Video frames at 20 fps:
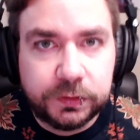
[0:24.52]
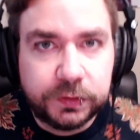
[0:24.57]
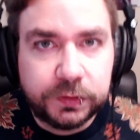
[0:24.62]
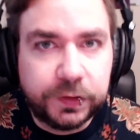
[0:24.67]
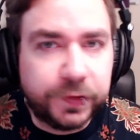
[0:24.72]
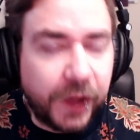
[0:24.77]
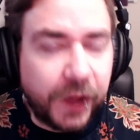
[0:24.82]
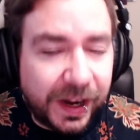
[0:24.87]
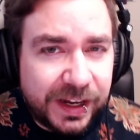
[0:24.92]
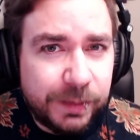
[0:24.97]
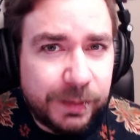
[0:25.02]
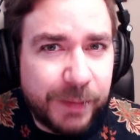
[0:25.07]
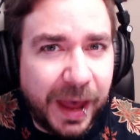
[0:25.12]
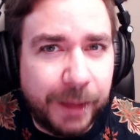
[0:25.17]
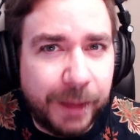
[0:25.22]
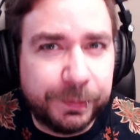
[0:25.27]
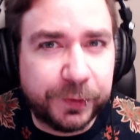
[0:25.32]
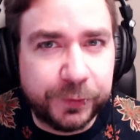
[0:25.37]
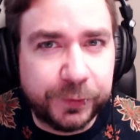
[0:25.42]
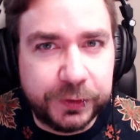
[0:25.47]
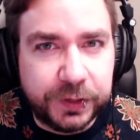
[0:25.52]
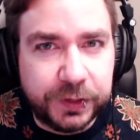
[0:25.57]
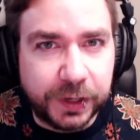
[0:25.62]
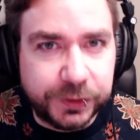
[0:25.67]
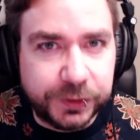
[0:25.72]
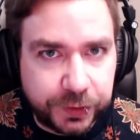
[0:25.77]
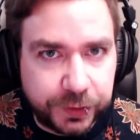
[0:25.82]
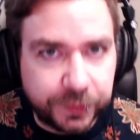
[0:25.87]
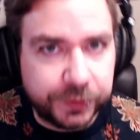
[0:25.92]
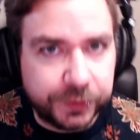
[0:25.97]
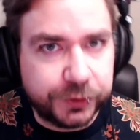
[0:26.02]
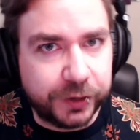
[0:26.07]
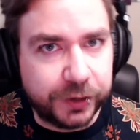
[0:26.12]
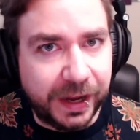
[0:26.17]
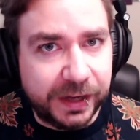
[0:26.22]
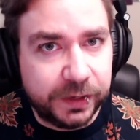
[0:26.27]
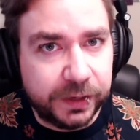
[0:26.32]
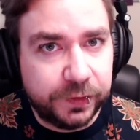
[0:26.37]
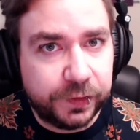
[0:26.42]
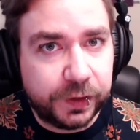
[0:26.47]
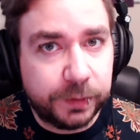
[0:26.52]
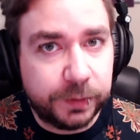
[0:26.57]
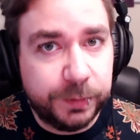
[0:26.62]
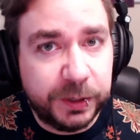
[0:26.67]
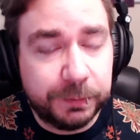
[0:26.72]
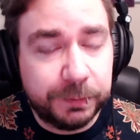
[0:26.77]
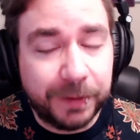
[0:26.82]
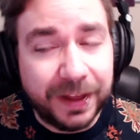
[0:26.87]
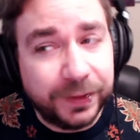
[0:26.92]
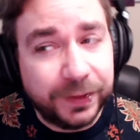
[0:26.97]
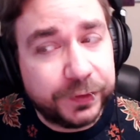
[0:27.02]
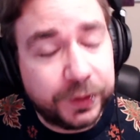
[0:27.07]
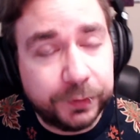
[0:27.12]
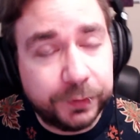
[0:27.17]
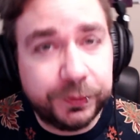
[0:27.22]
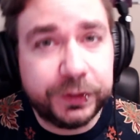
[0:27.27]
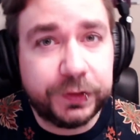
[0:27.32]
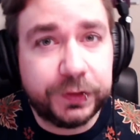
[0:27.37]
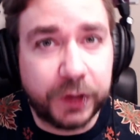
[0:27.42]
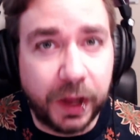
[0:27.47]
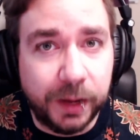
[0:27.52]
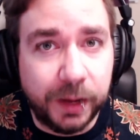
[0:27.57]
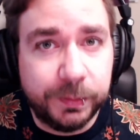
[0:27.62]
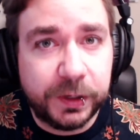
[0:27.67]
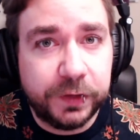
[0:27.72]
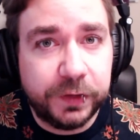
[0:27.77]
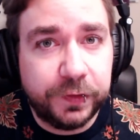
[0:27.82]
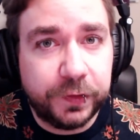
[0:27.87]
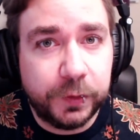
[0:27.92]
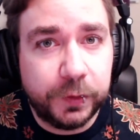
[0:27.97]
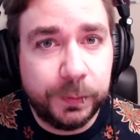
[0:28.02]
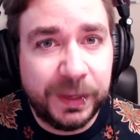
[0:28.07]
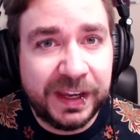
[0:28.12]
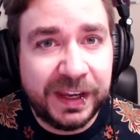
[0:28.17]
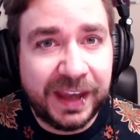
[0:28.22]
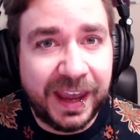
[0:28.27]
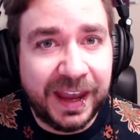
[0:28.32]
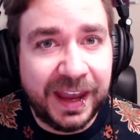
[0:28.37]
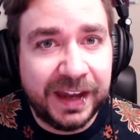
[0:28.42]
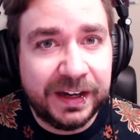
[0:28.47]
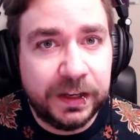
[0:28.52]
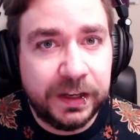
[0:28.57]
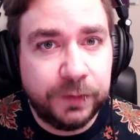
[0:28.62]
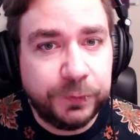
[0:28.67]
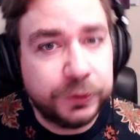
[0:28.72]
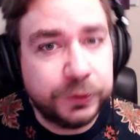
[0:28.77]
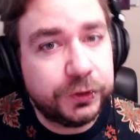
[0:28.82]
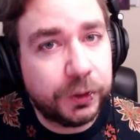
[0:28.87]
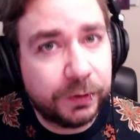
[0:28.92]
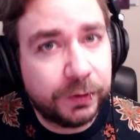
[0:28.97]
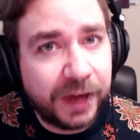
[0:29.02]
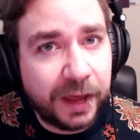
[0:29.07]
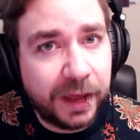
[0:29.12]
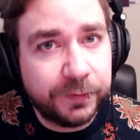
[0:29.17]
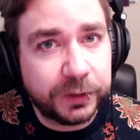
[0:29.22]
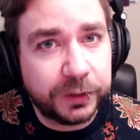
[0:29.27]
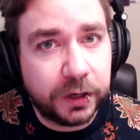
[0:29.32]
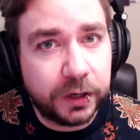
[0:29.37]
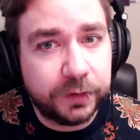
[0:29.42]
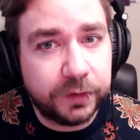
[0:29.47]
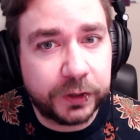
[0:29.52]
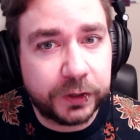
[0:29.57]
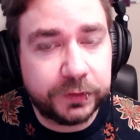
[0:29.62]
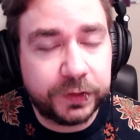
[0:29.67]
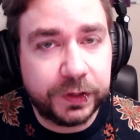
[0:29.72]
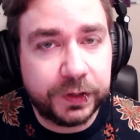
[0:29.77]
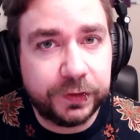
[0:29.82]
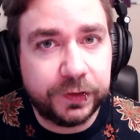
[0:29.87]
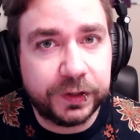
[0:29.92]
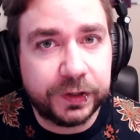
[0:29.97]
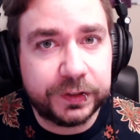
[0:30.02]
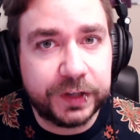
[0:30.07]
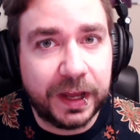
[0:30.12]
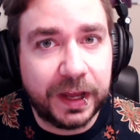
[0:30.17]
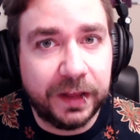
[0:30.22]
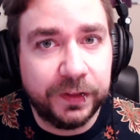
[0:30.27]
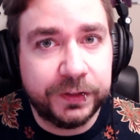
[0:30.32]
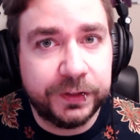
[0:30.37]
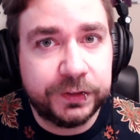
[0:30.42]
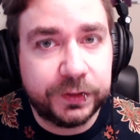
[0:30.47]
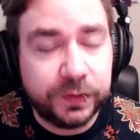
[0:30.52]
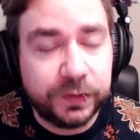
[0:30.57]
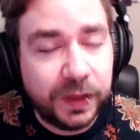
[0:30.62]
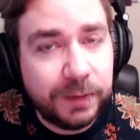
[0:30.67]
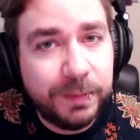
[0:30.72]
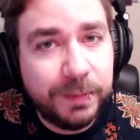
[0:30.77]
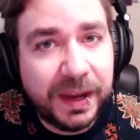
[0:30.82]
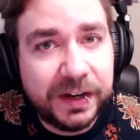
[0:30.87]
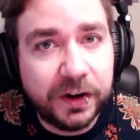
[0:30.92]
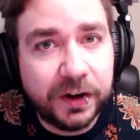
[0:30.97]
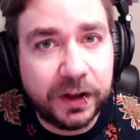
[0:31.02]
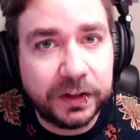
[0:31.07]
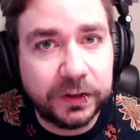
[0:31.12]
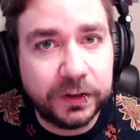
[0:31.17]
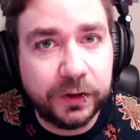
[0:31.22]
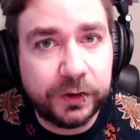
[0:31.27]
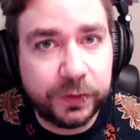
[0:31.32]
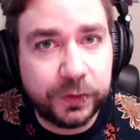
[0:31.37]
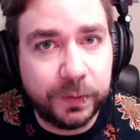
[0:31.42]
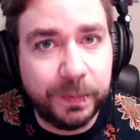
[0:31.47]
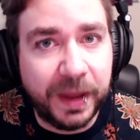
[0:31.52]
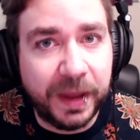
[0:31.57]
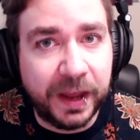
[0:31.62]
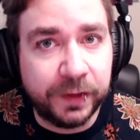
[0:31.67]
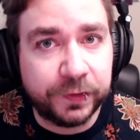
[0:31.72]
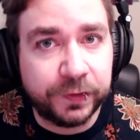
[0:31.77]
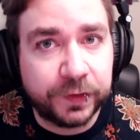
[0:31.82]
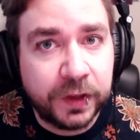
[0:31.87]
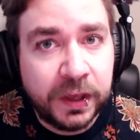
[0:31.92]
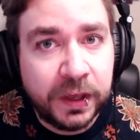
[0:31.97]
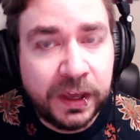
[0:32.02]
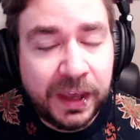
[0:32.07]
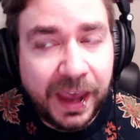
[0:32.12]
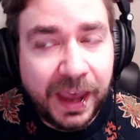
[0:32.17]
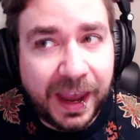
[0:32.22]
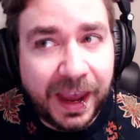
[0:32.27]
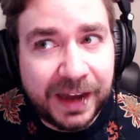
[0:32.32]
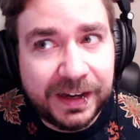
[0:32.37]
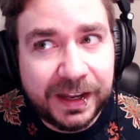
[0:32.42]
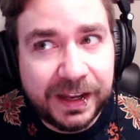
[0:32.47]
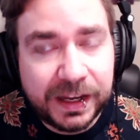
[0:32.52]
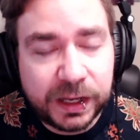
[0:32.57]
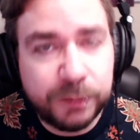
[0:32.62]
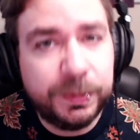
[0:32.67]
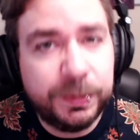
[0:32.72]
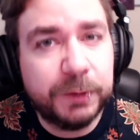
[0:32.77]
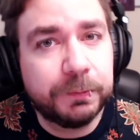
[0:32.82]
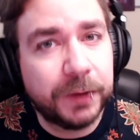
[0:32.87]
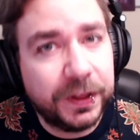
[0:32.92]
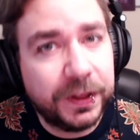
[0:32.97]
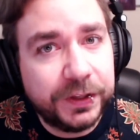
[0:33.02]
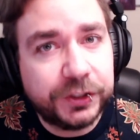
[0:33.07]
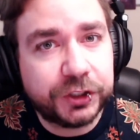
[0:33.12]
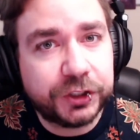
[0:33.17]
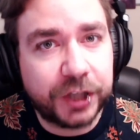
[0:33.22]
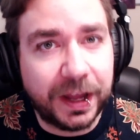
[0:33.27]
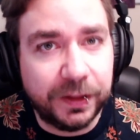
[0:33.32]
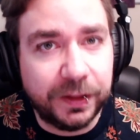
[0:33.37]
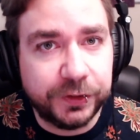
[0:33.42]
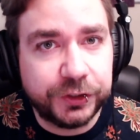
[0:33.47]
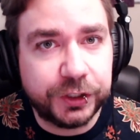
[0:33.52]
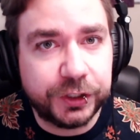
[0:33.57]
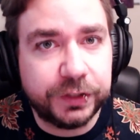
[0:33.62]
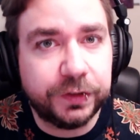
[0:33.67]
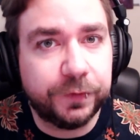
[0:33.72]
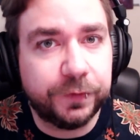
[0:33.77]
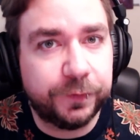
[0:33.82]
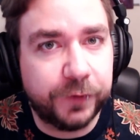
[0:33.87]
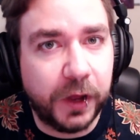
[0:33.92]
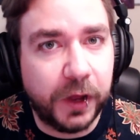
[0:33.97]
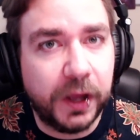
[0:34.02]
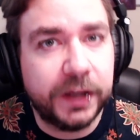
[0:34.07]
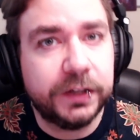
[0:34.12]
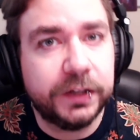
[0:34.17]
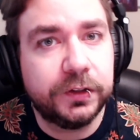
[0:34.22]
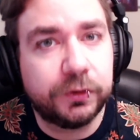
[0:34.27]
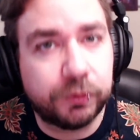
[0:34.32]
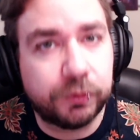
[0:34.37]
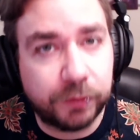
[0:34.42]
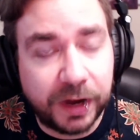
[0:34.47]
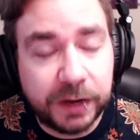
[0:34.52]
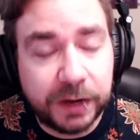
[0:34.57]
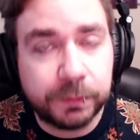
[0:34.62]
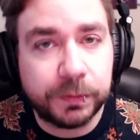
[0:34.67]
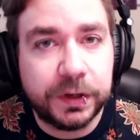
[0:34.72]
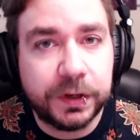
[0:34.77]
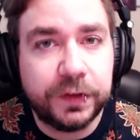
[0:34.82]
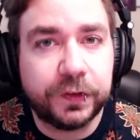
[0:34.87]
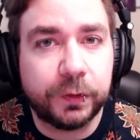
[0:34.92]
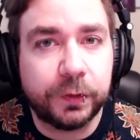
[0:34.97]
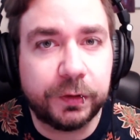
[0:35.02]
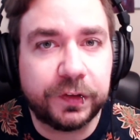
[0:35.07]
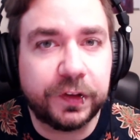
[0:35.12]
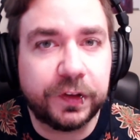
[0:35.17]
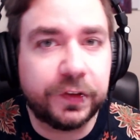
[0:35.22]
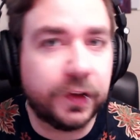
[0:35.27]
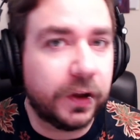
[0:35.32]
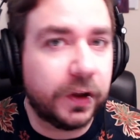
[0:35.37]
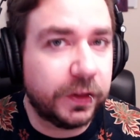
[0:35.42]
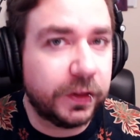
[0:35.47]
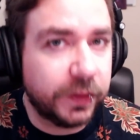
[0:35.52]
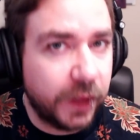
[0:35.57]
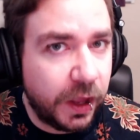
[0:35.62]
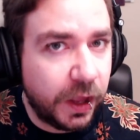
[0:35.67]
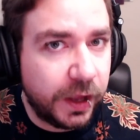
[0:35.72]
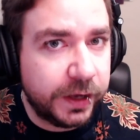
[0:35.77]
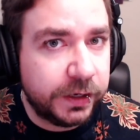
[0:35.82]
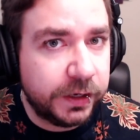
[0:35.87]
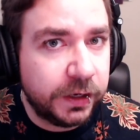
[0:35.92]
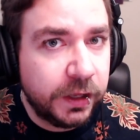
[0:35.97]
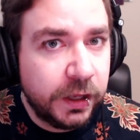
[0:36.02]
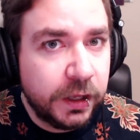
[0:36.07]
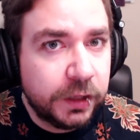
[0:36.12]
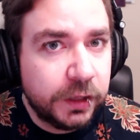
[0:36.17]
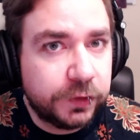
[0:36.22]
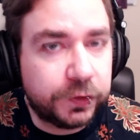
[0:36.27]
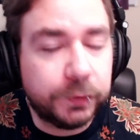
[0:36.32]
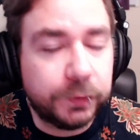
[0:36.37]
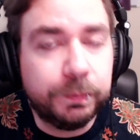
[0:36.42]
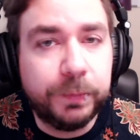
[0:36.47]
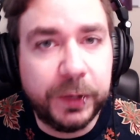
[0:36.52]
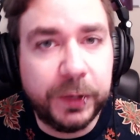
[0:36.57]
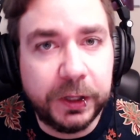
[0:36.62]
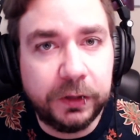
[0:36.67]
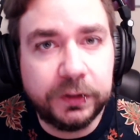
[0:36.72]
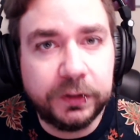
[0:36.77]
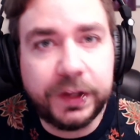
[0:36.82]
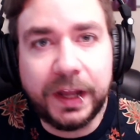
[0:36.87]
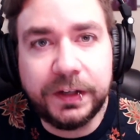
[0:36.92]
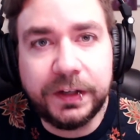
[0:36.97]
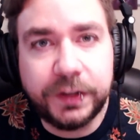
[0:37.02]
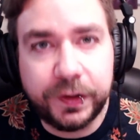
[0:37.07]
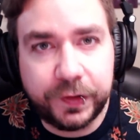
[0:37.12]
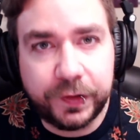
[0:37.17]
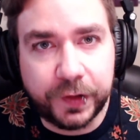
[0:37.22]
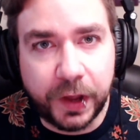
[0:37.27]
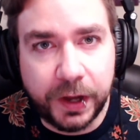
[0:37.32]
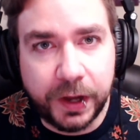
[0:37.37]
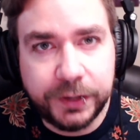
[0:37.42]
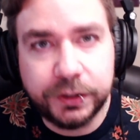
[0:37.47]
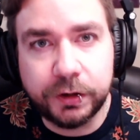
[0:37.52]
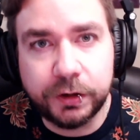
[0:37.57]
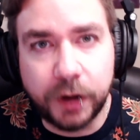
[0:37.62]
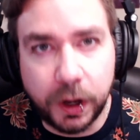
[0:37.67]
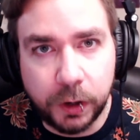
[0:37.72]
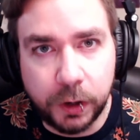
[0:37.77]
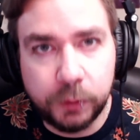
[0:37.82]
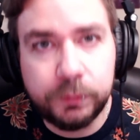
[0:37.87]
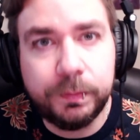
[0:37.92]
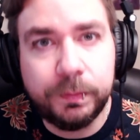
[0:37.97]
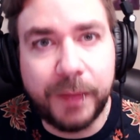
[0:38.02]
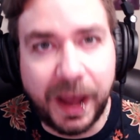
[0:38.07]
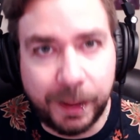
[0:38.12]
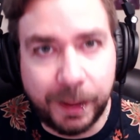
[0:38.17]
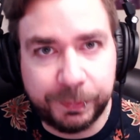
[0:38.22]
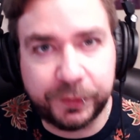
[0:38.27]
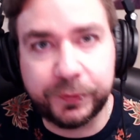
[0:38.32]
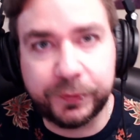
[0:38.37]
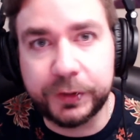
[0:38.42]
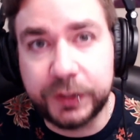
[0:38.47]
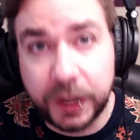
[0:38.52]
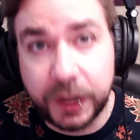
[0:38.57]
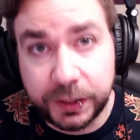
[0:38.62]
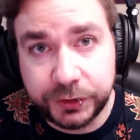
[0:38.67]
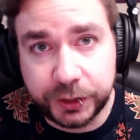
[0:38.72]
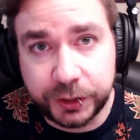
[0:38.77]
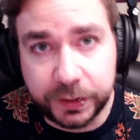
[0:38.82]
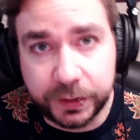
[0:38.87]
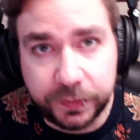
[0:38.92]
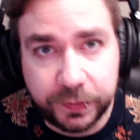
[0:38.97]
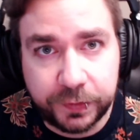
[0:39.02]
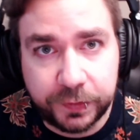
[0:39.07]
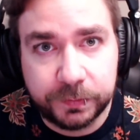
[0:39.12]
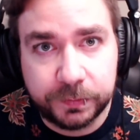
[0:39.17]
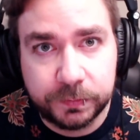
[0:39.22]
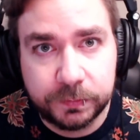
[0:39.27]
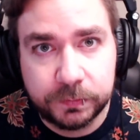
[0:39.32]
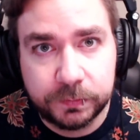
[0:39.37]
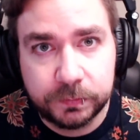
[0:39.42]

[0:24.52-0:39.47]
Designing maps for Dungeons & Dragons can be relatively time-consuming, and if you don't have a lot of artistic talent, they may not look the best. And it can be really challenging to find great resources online to build and design your own maps for dungeons.